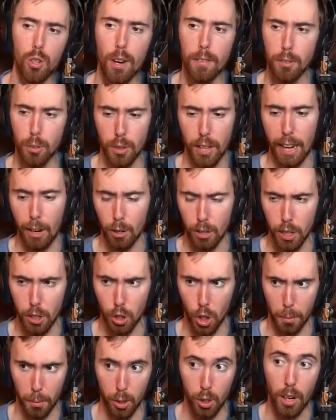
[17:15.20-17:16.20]
the gloves are the
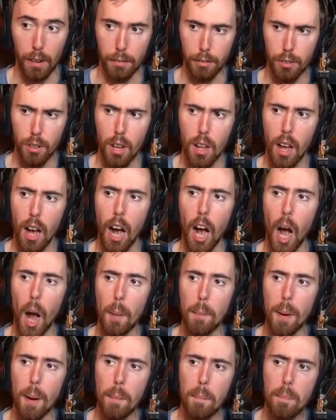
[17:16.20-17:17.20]
Heritage Armor gloves.
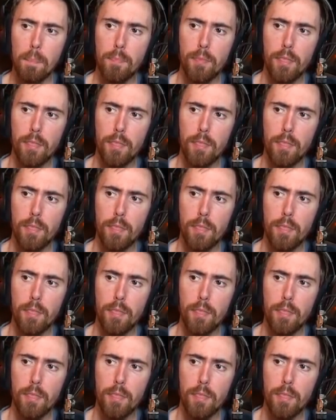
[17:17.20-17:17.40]
Now,